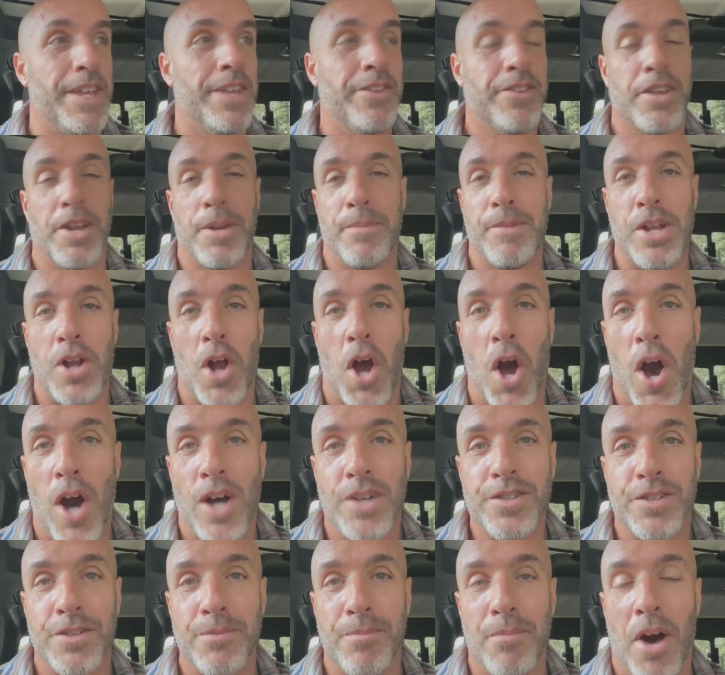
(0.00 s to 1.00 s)
It's going to be an
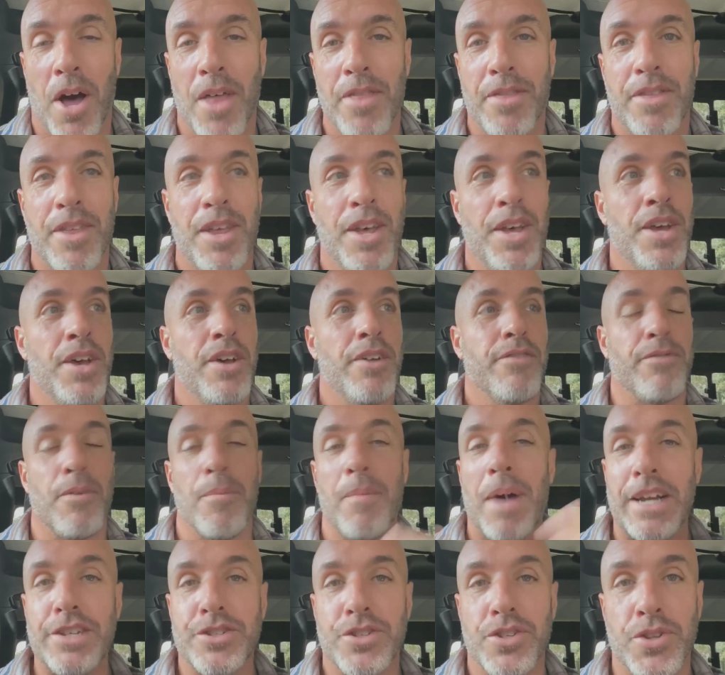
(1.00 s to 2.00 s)
awesome month for
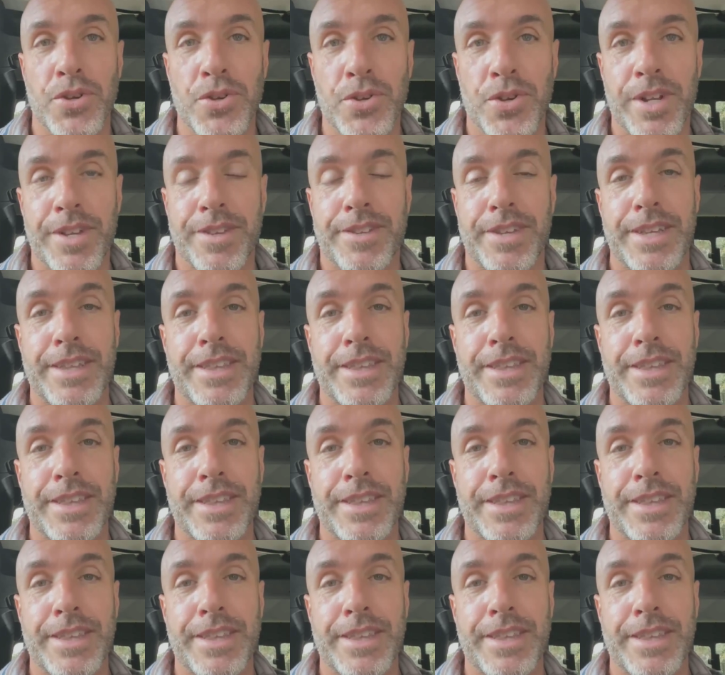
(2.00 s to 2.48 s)
my students.